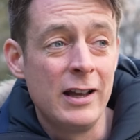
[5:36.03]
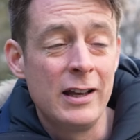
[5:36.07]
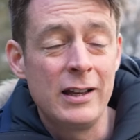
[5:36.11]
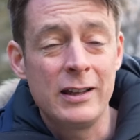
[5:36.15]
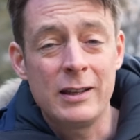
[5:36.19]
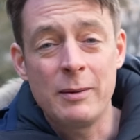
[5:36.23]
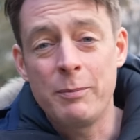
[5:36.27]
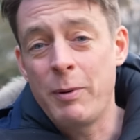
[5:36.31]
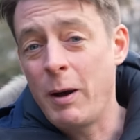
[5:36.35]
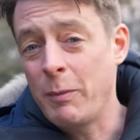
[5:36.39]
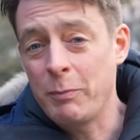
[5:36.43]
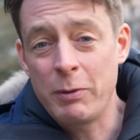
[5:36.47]

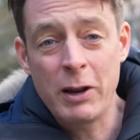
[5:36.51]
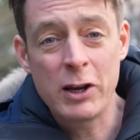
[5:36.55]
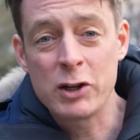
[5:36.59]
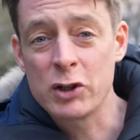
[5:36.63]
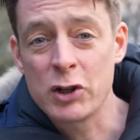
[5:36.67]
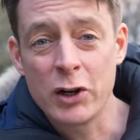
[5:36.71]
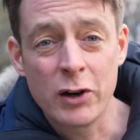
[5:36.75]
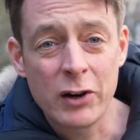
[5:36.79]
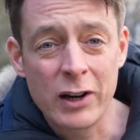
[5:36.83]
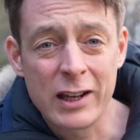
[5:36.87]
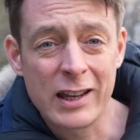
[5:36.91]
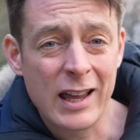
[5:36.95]
the
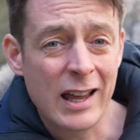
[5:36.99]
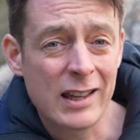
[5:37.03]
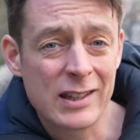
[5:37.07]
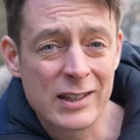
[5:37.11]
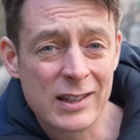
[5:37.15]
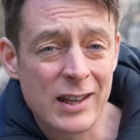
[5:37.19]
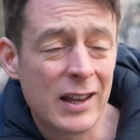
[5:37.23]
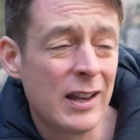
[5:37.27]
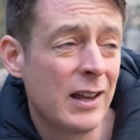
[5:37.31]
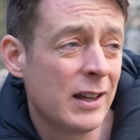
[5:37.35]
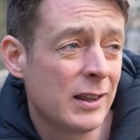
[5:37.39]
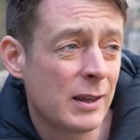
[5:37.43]
population are
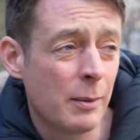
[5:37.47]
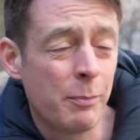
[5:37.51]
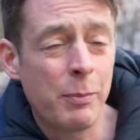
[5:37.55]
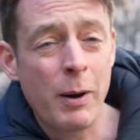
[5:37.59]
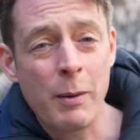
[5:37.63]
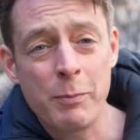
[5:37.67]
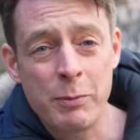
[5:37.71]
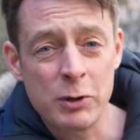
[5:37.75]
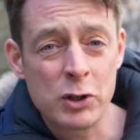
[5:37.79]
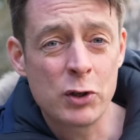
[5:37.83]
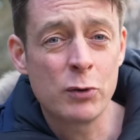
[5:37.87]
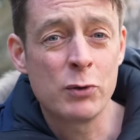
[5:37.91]
against the
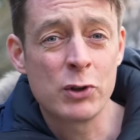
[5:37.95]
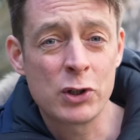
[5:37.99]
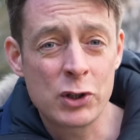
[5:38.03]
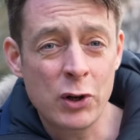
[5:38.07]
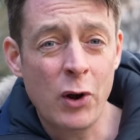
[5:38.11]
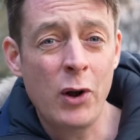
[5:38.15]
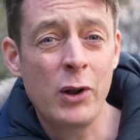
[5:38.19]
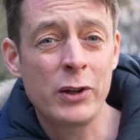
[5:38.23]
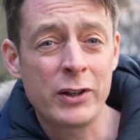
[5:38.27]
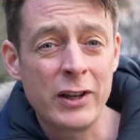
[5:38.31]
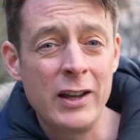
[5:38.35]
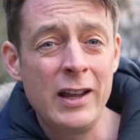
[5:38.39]
puppet you
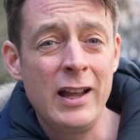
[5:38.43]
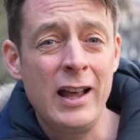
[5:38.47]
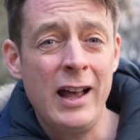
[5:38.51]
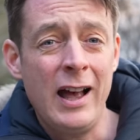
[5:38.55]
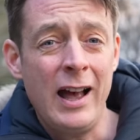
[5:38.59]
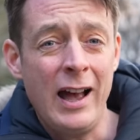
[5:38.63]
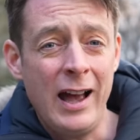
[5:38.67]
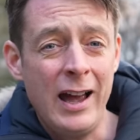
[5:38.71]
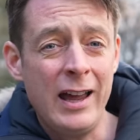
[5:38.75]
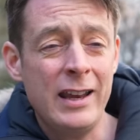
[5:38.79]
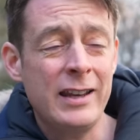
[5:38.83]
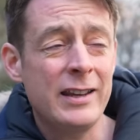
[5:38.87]
installed?
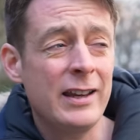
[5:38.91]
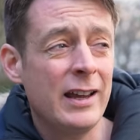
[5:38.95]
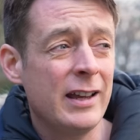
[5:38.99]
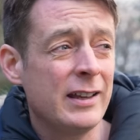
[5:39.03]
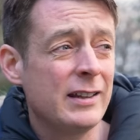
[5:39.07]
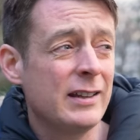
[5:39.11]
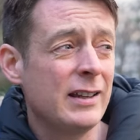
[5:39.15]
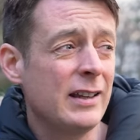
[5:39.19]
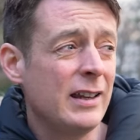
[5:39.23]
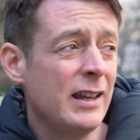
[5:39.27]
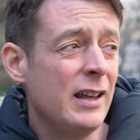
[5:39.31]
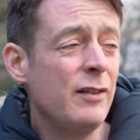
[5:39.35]
And
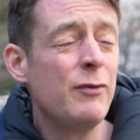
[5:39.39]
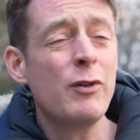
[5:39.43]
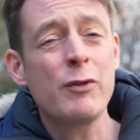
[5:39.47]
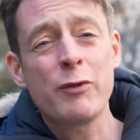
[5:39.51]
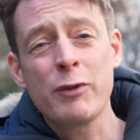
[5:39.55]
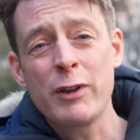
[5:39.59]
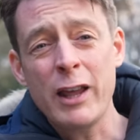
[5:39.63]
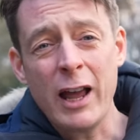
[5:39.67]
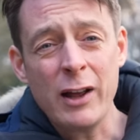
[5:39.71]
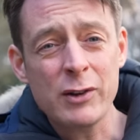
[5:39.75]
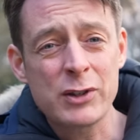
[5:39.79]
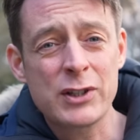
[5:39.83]
even
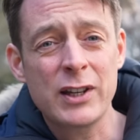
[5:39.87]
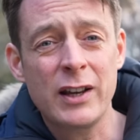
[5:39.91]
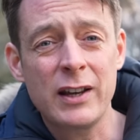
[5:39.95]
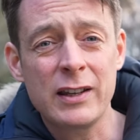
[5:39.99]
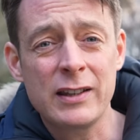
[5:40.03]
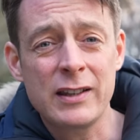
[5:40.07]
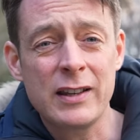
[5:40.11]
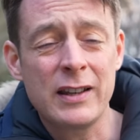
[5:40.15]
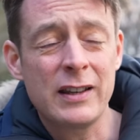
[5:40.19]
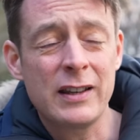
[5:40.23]
from the outside,